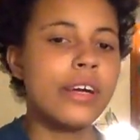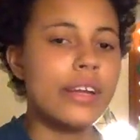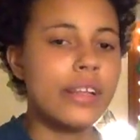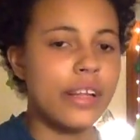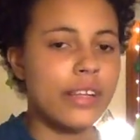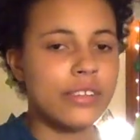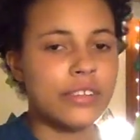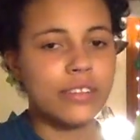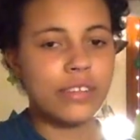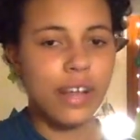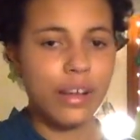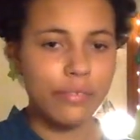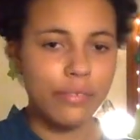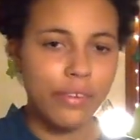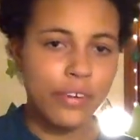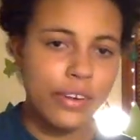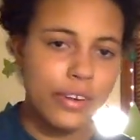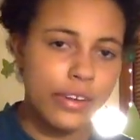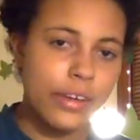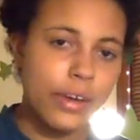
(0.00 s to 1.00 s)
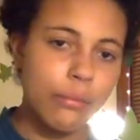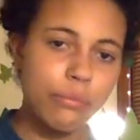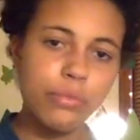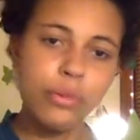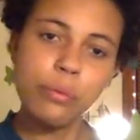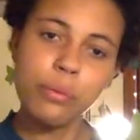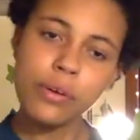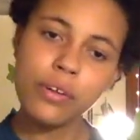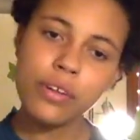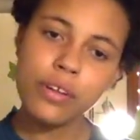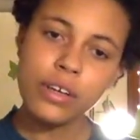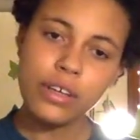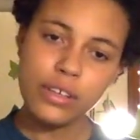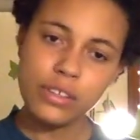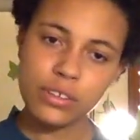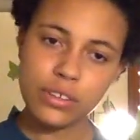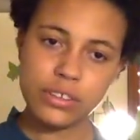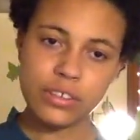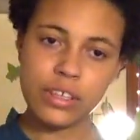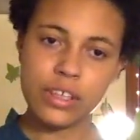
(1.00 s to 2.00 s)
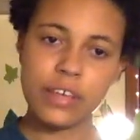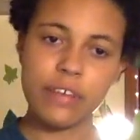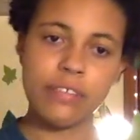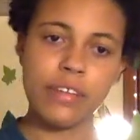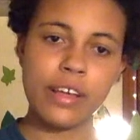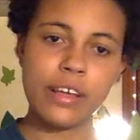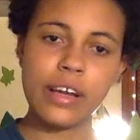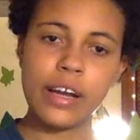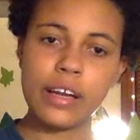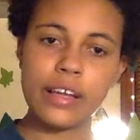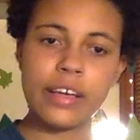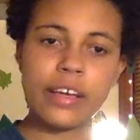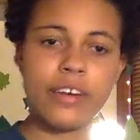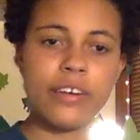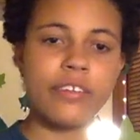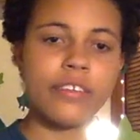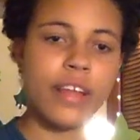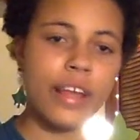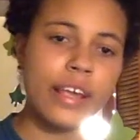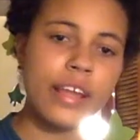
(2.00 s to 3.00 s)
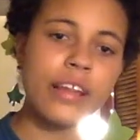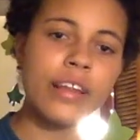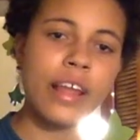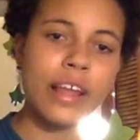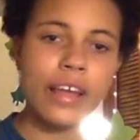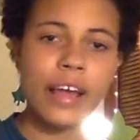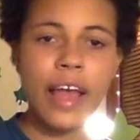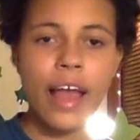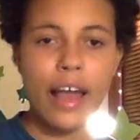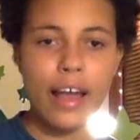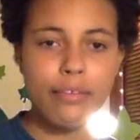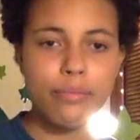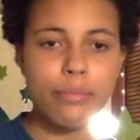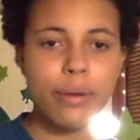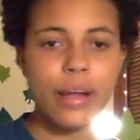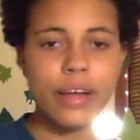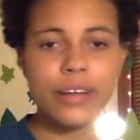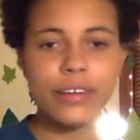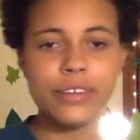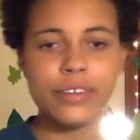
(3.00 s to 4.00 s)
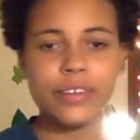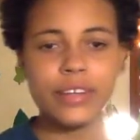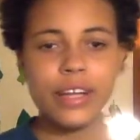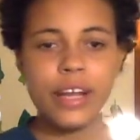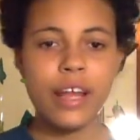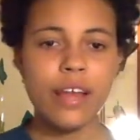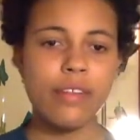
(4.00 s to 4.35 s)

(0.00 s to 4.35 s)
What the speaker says: That's just not very comfortable. So I was thinking of like cutting it, or like a half binder,